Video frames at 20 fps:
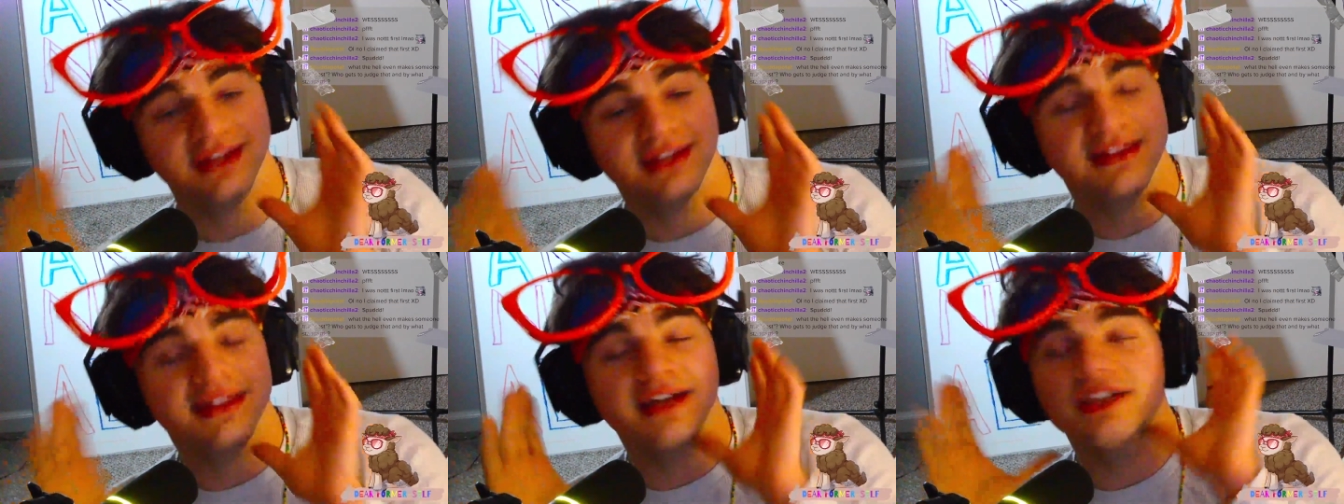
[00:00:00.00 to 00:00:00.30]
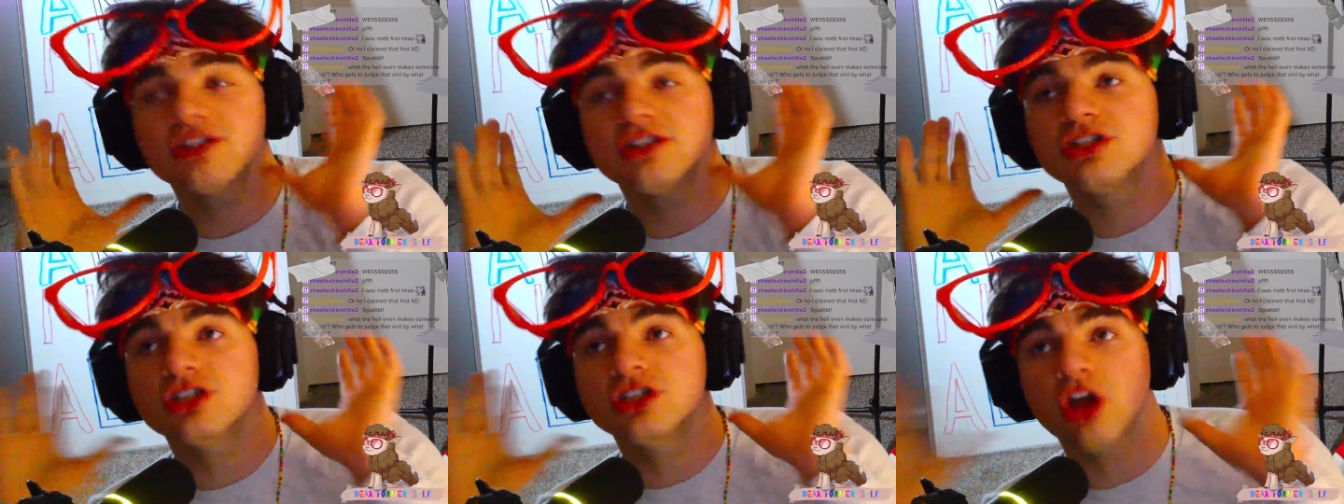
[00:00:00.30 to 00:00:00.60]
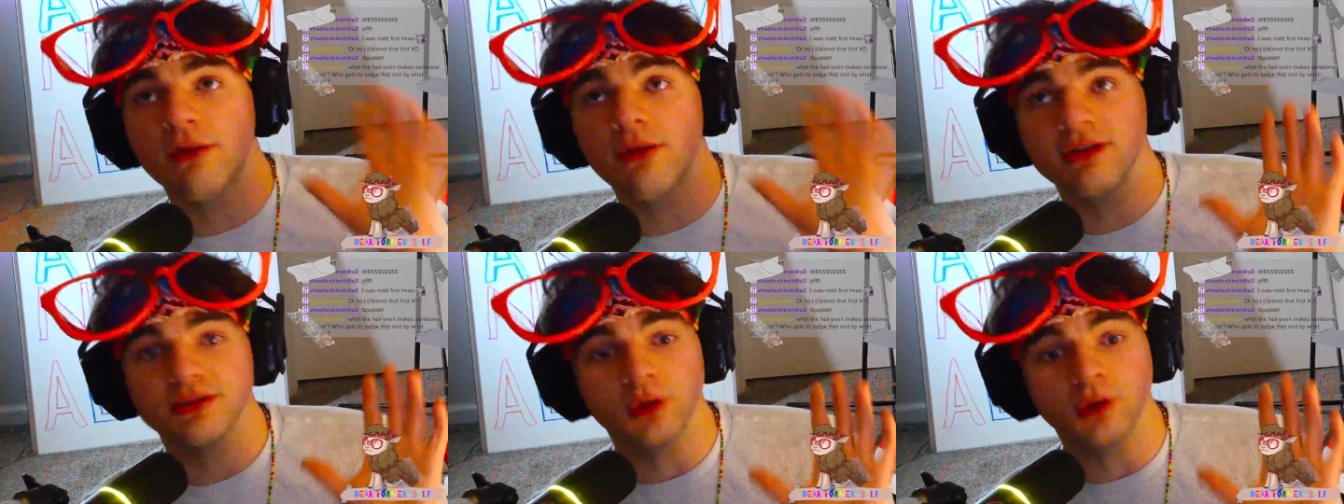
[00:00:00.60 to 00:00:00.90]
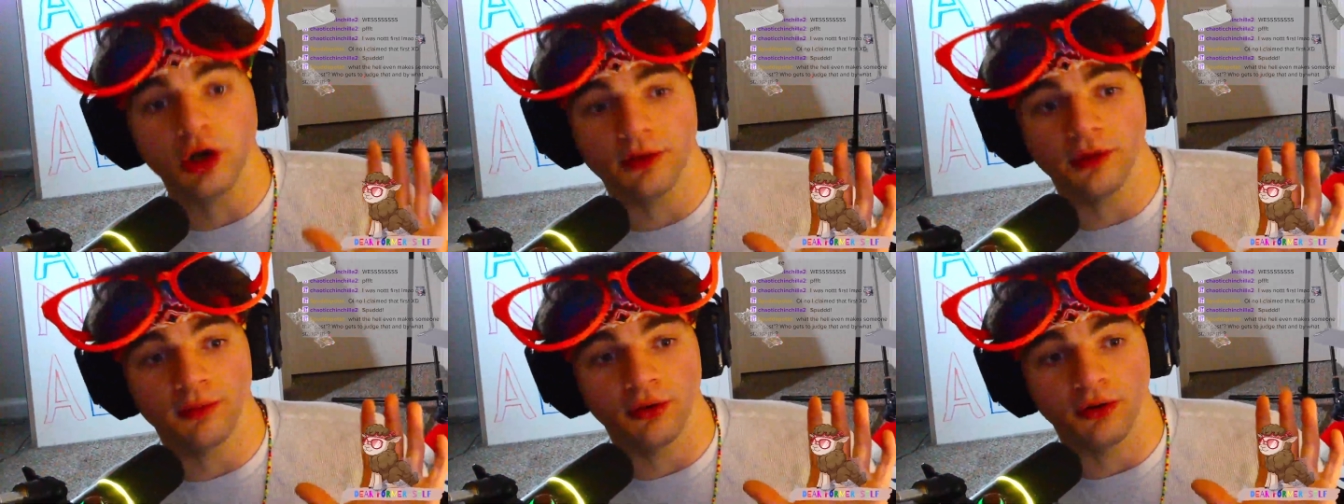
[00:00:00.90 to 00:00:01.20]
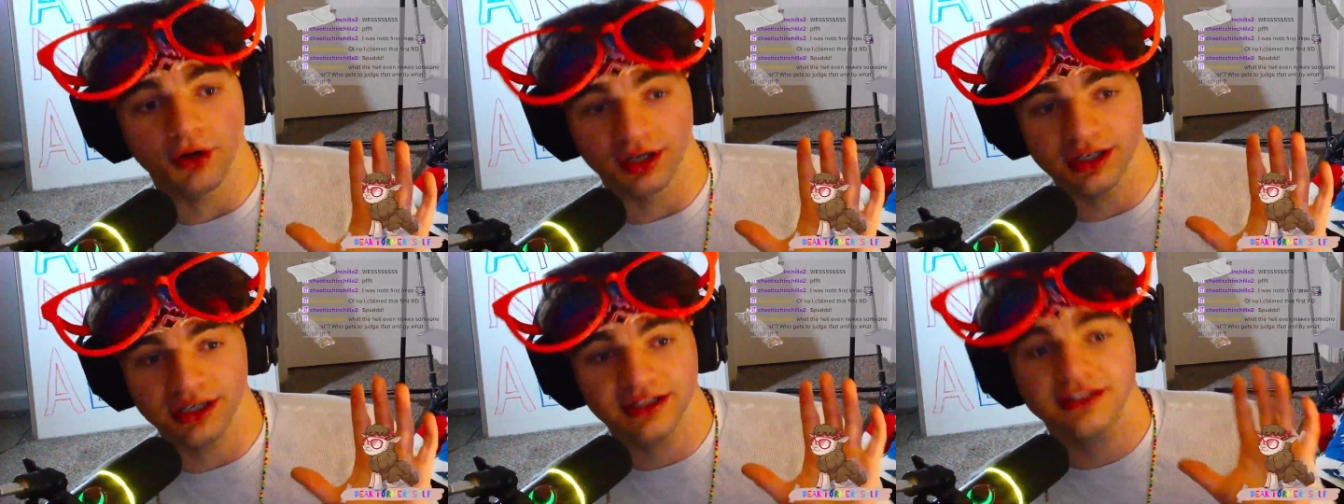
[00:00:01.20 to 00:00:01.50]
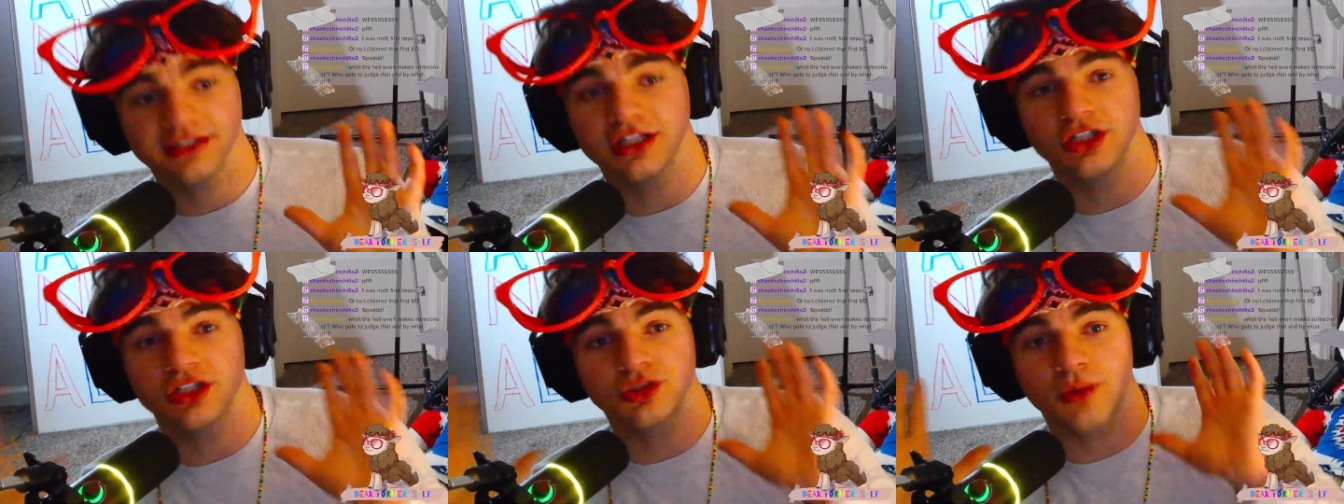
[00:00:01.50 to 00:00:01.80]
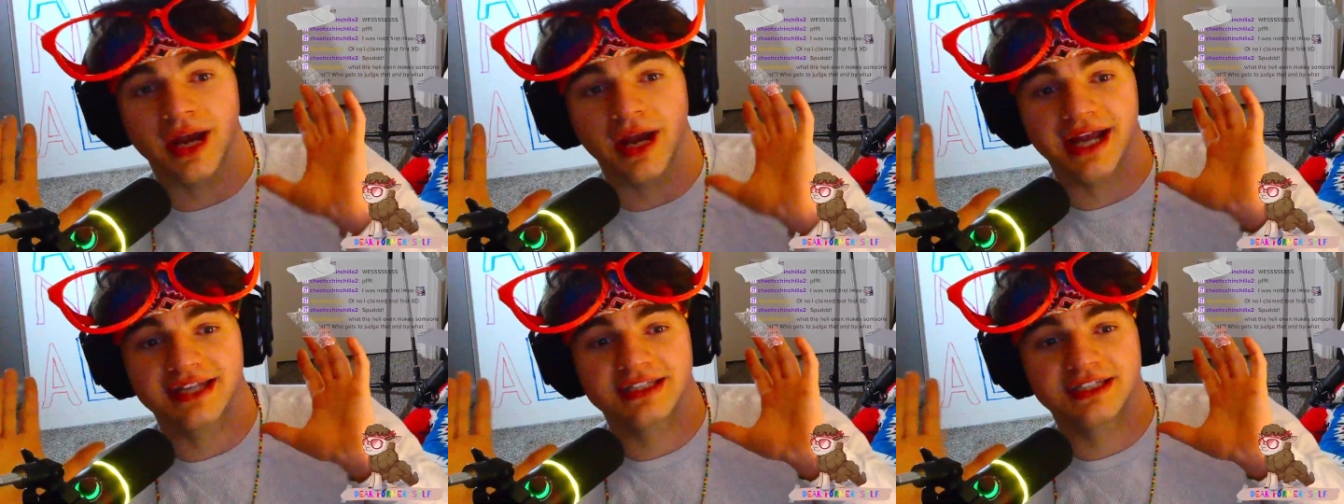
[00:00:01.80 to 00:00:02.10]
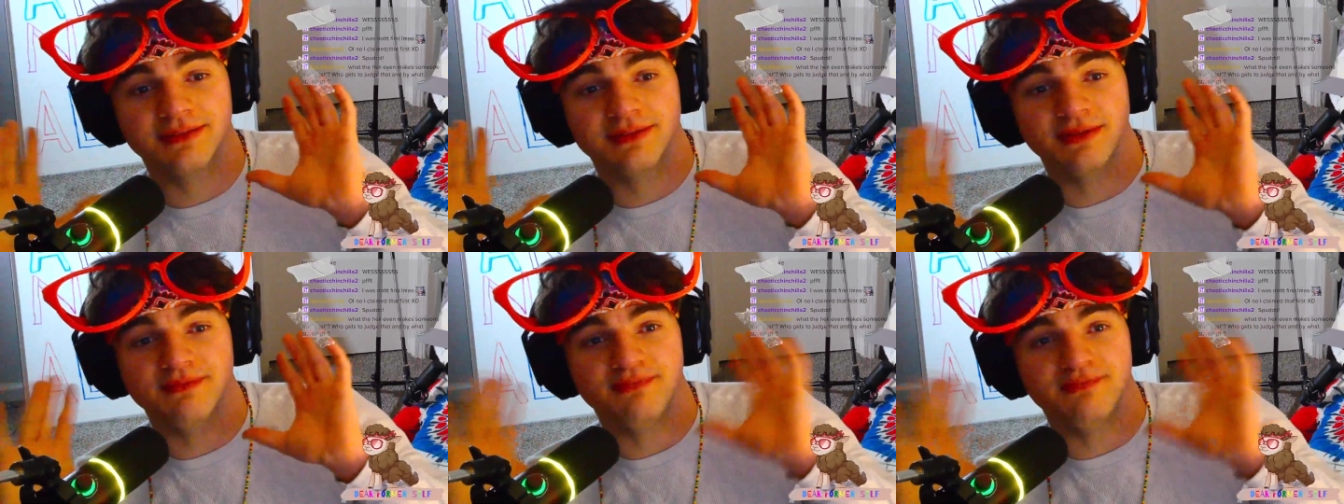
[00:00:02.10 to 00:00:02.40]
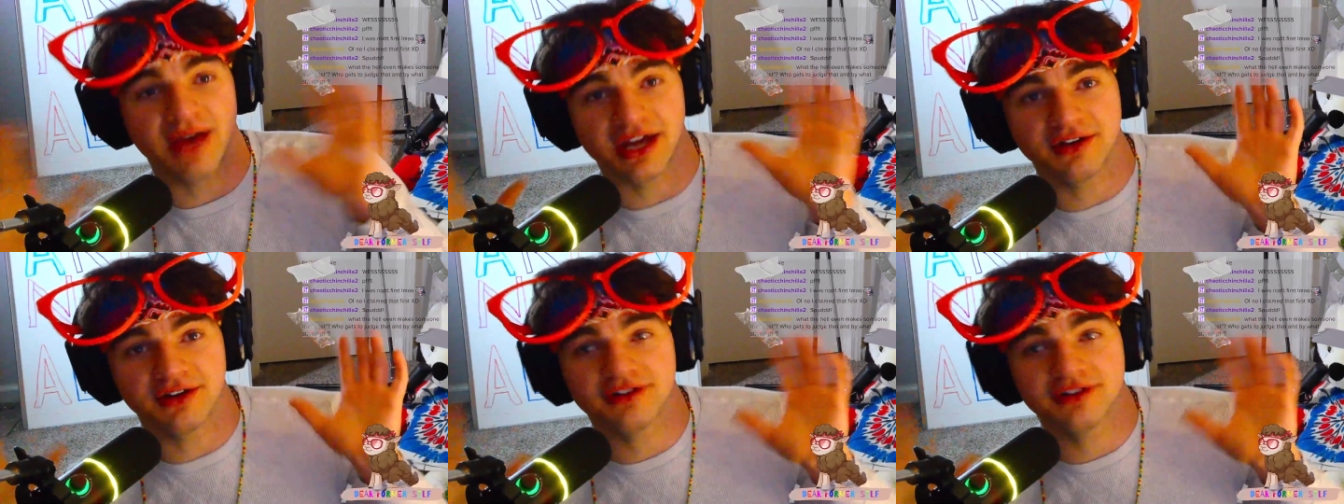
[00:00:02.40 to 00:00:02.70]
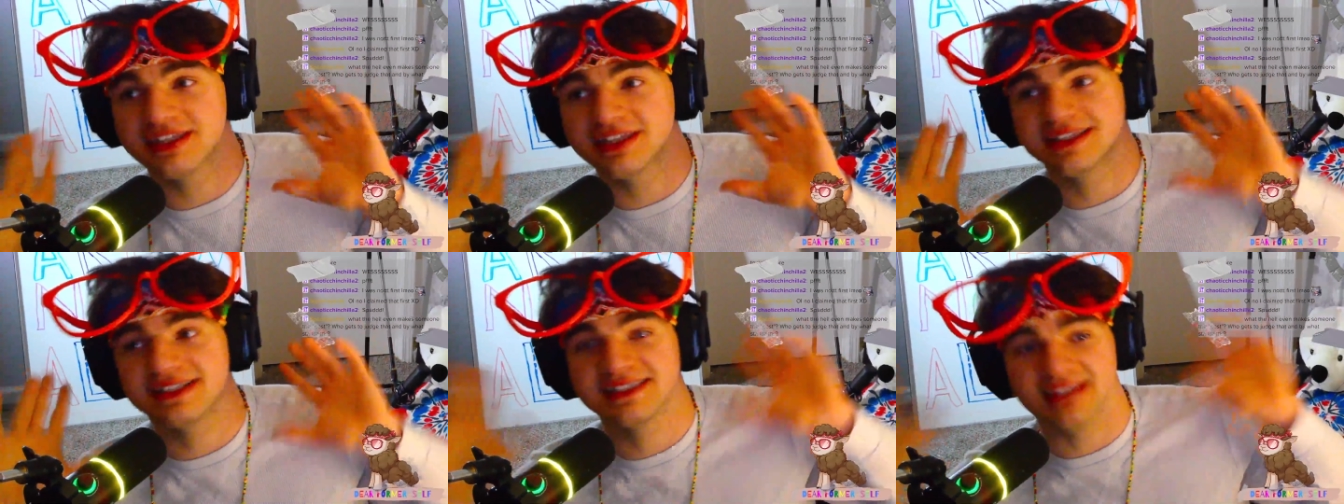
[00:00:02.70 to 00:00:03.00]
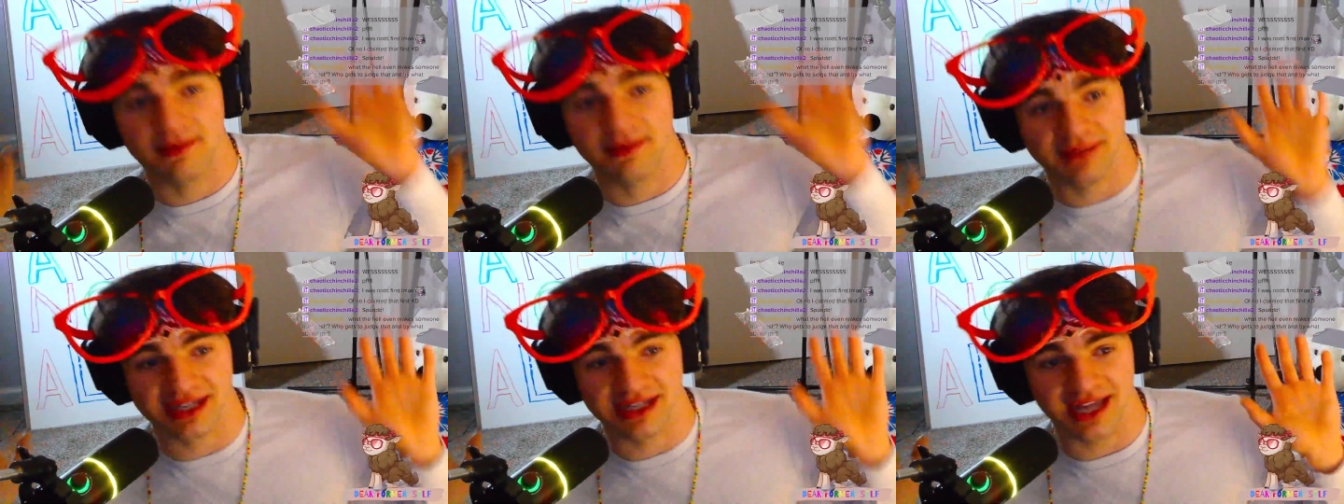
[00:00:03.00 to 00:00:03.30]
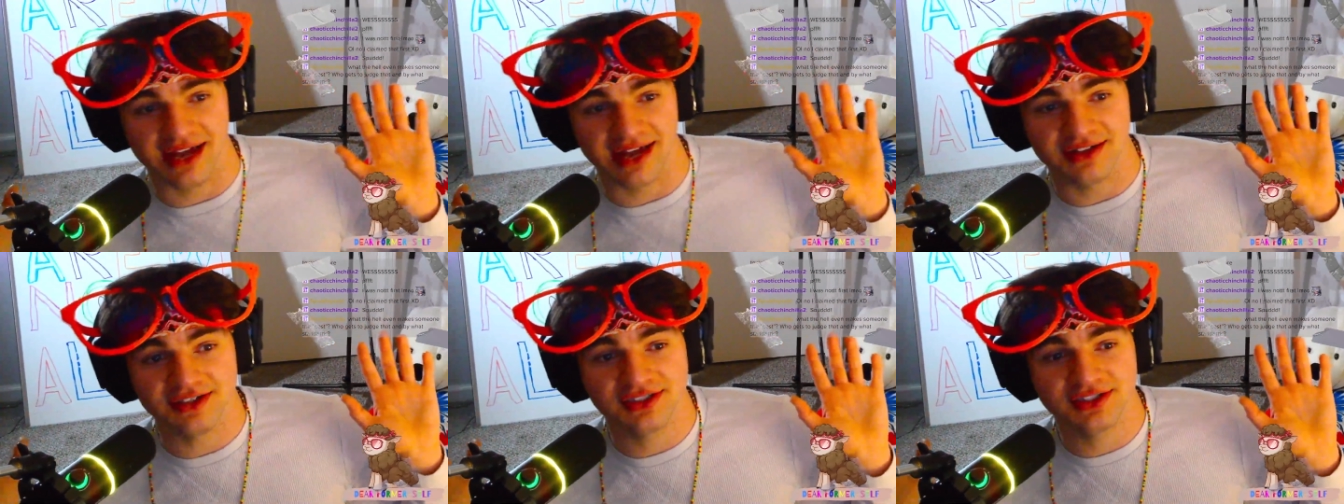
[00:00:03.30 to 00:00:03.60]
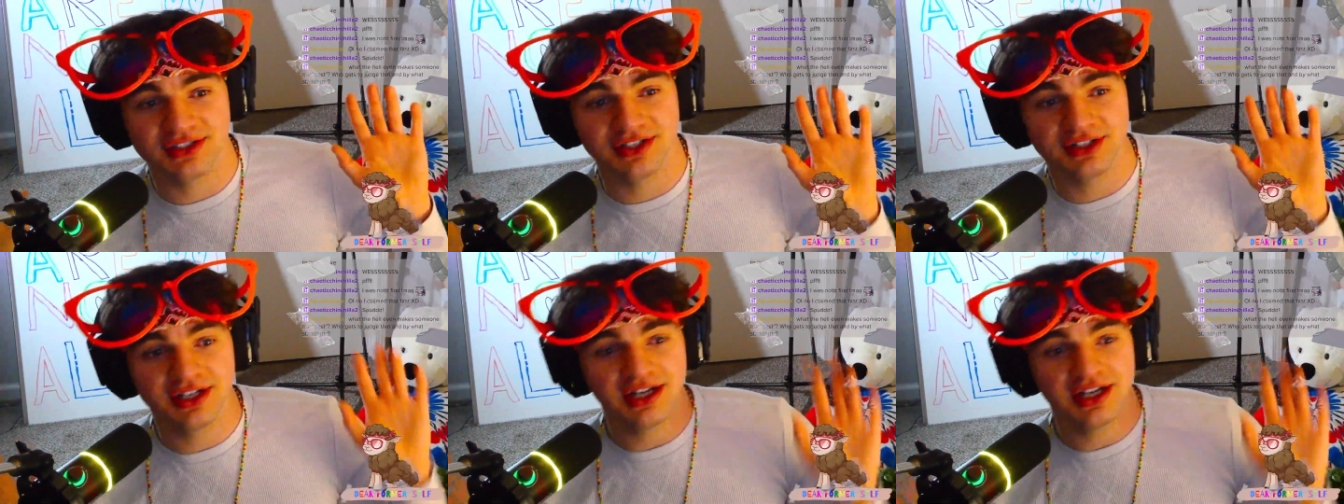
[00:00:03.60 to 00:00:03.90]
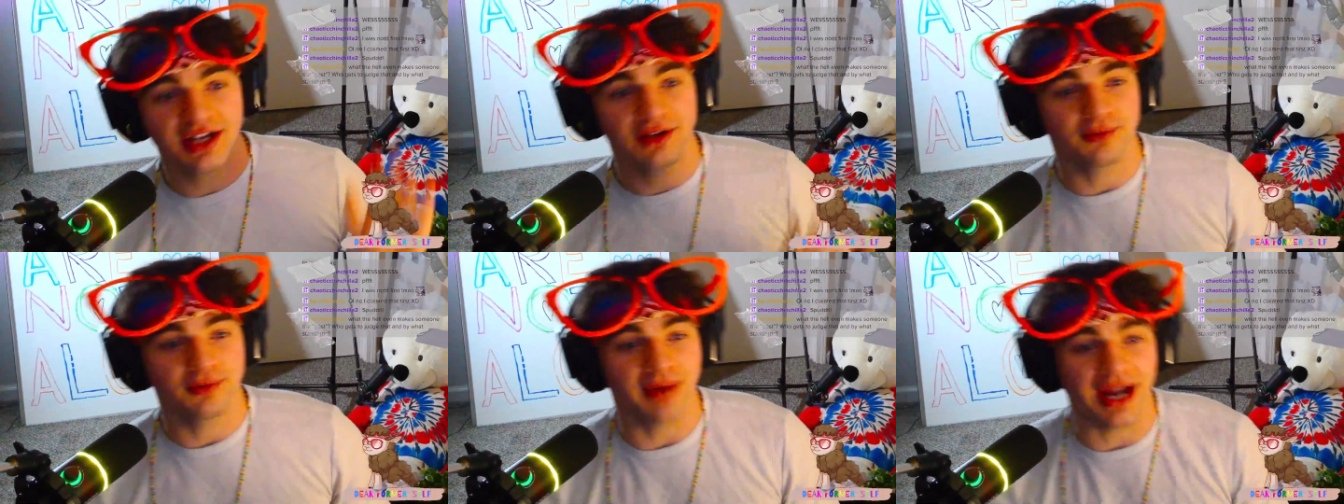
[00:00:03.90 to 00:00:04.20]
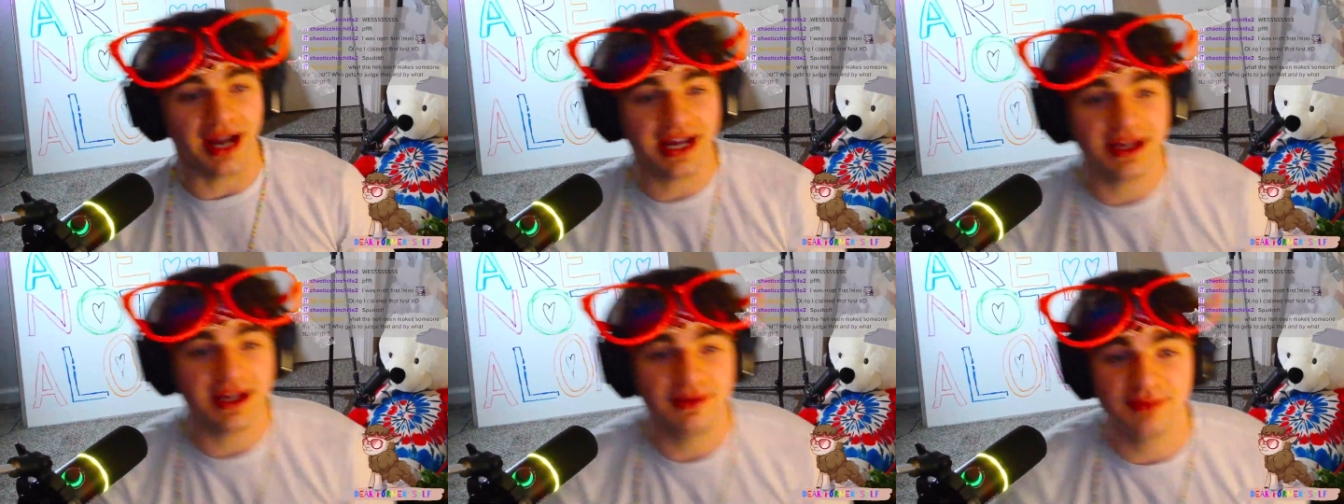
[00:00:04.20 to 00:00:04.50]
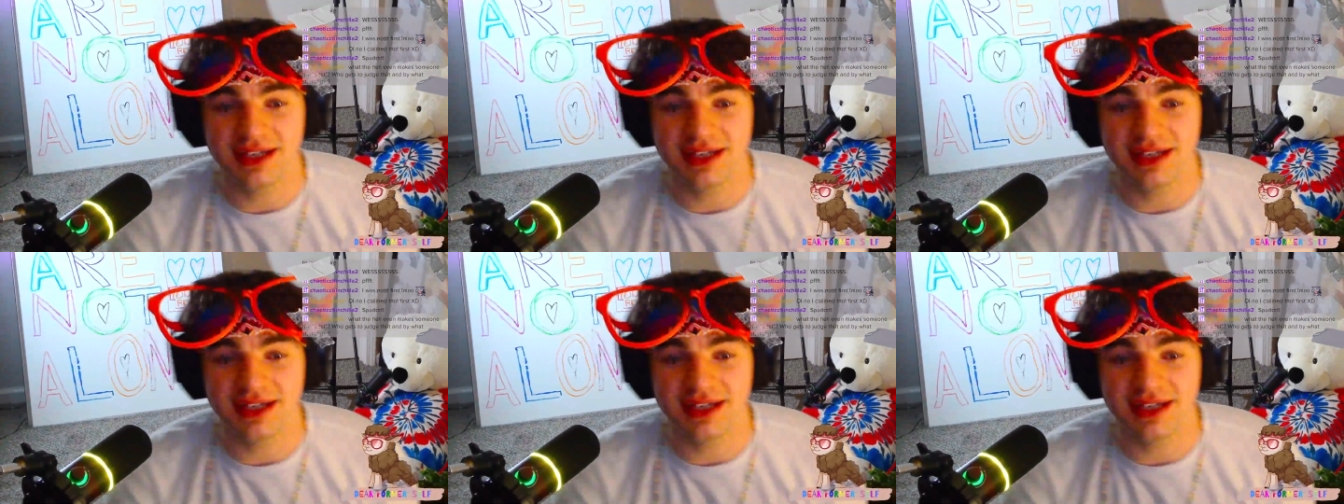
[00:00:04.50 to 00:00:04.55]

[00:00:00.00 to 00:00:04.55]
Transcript: That is so much more important than trying to be better than somebody else, right?